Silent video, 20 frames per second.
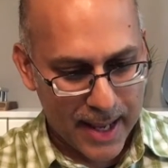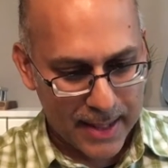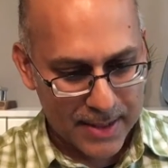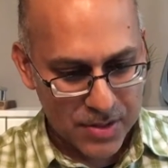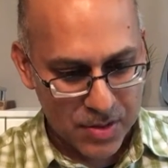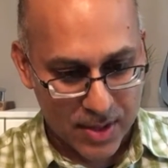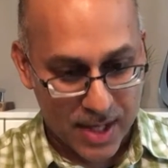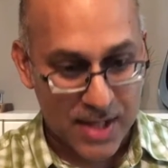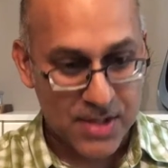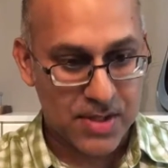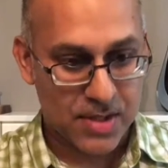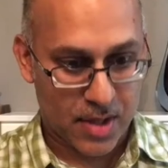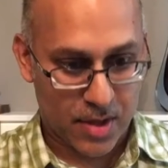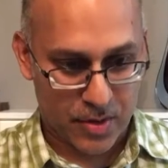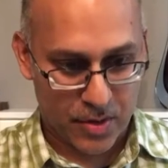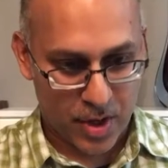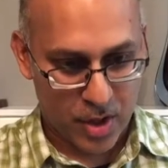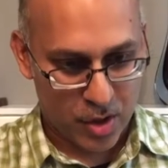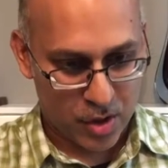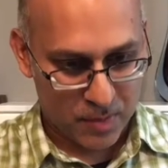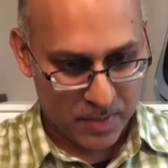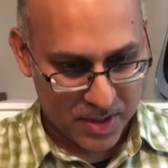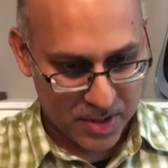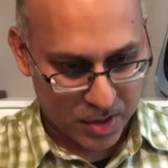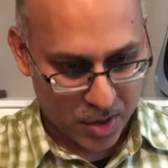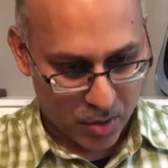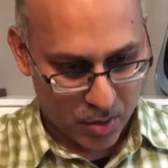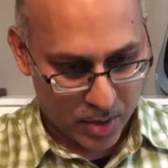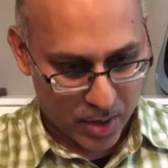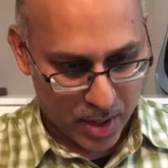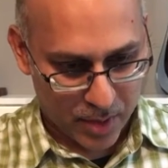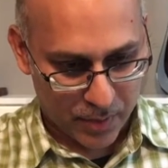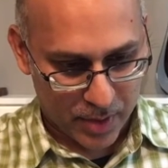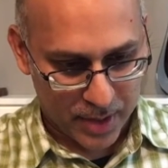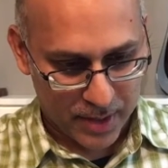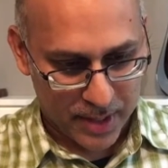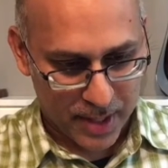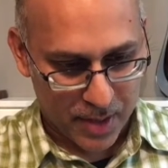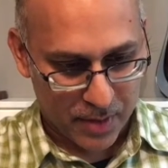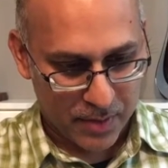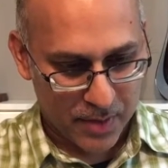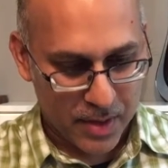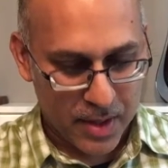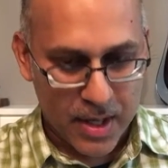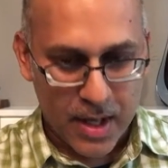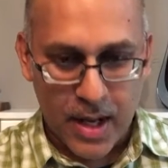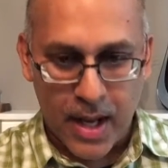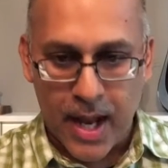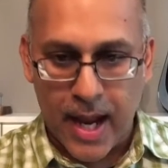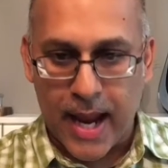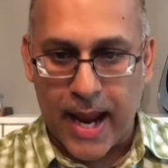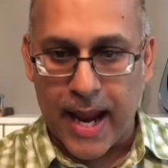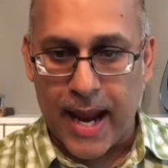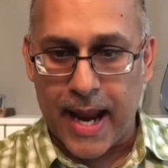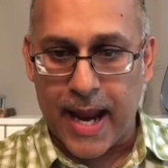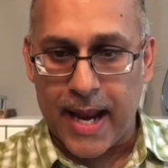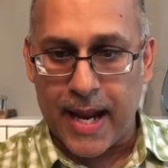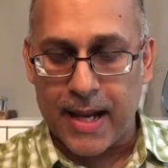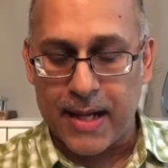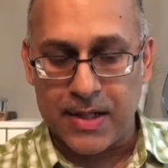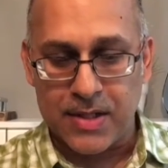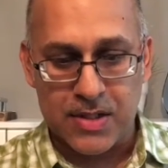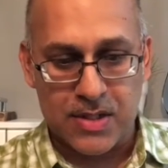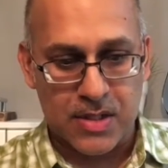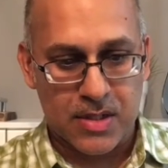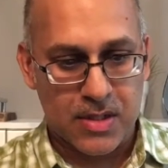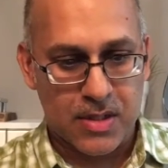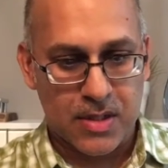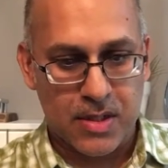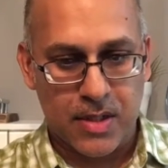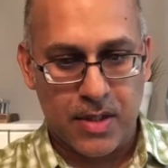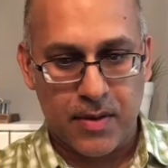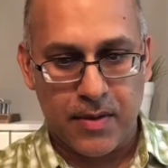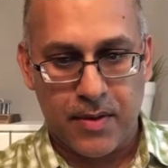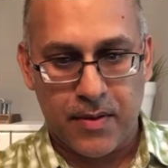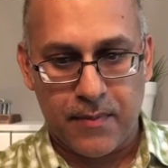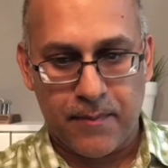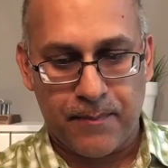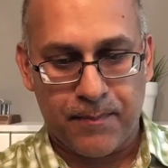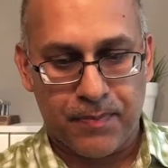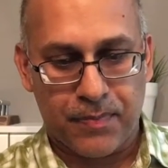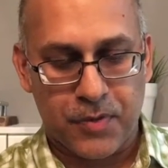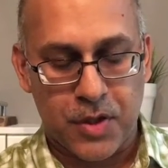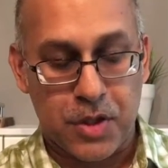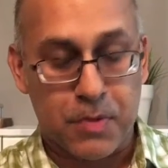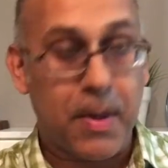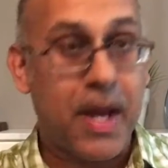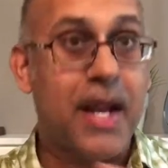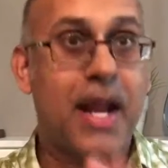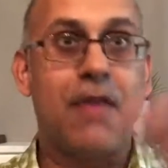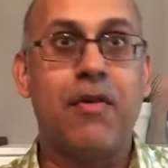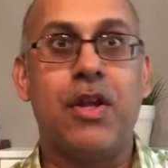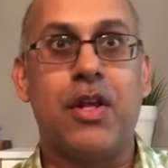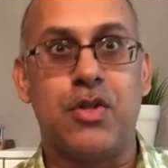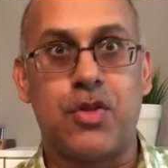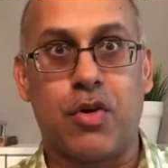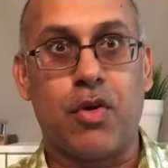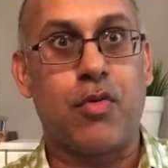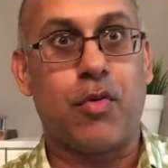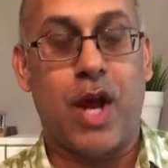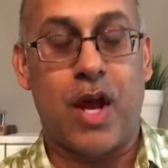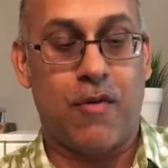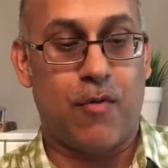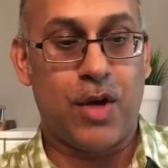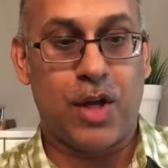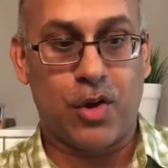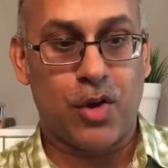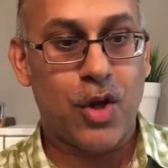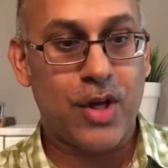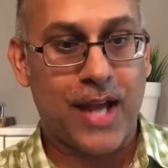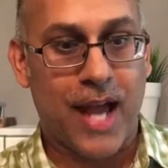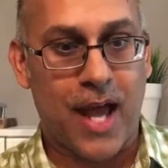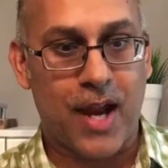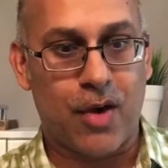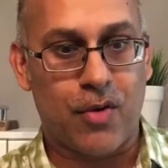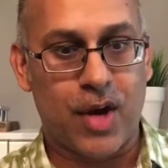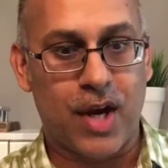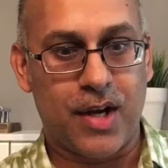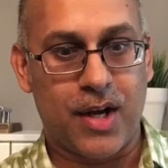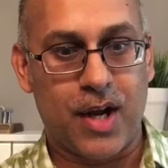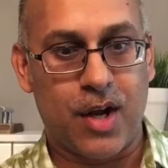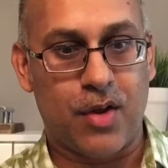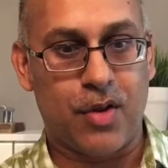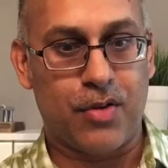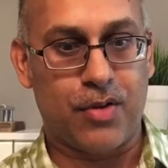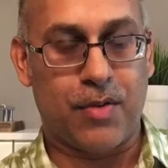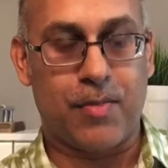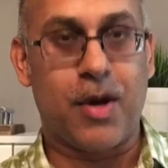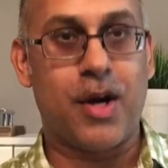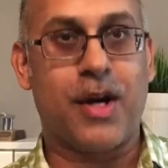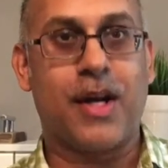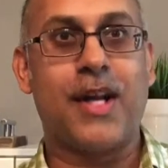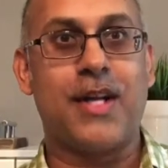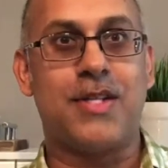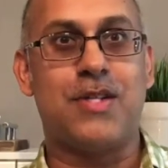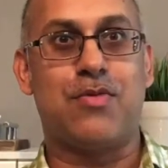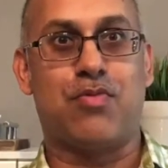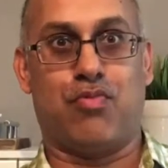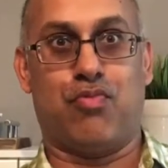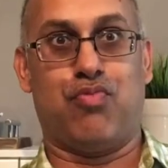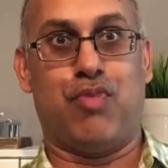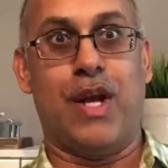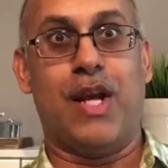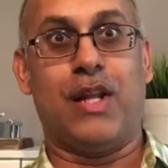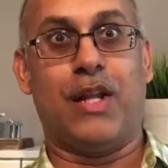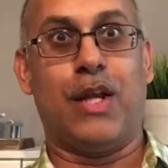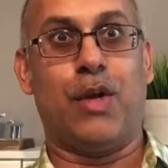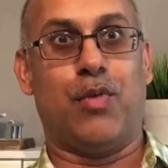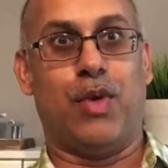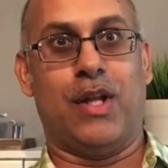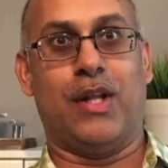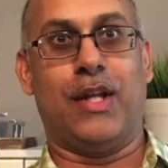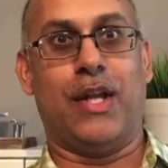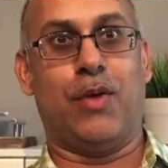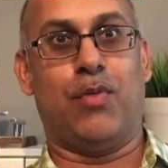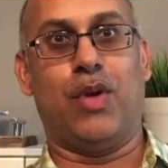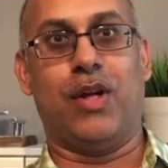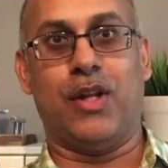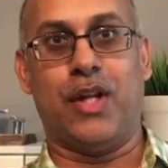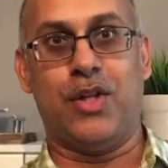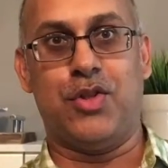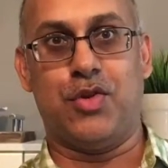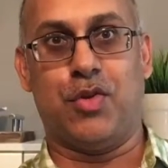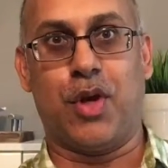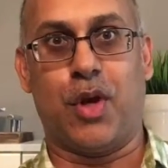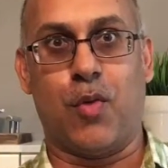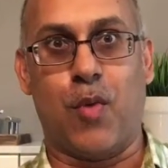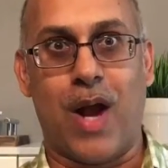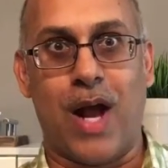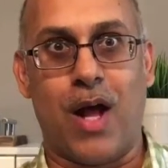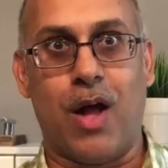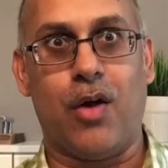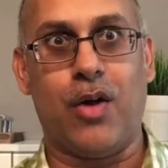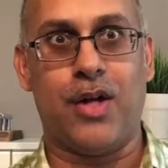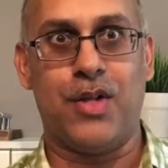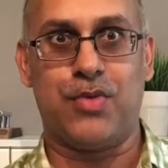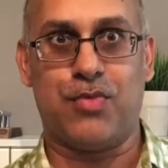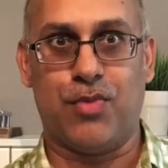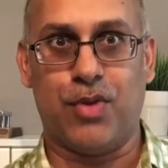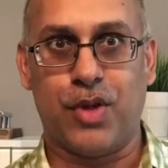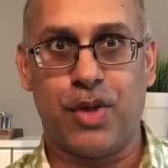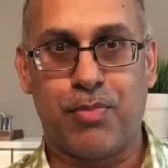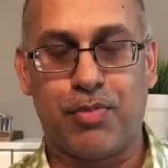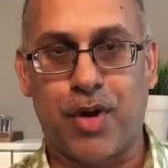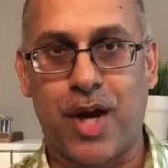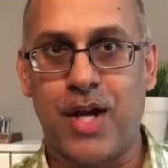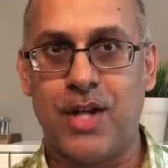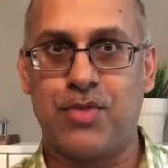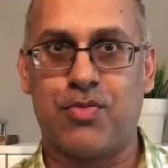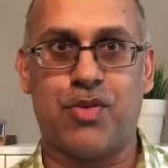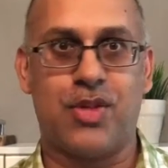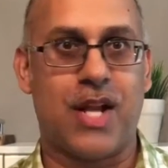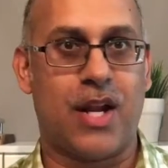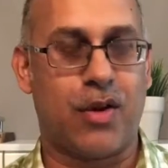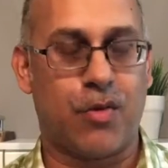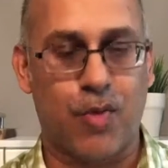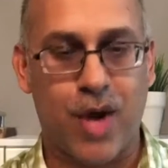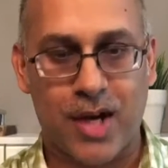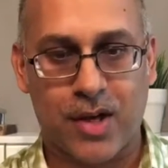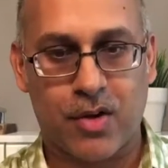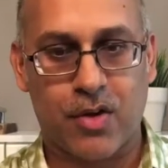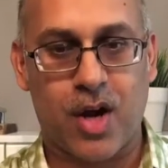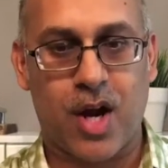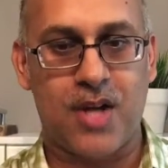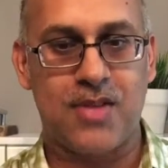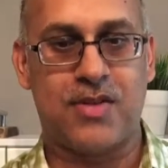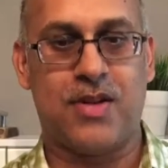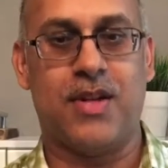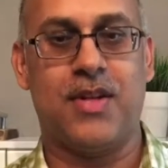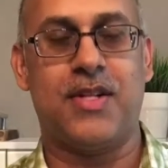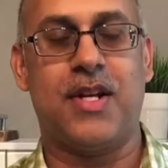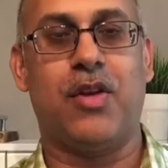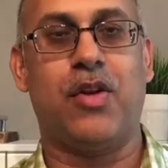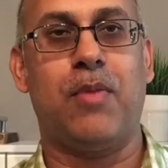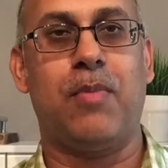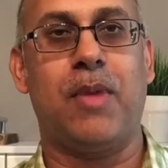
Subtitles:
So that's another element going on right now. And despite everything, so when you look at it right now, the market's really, really, really doing well. It's really priced. We're setting record highs on a daily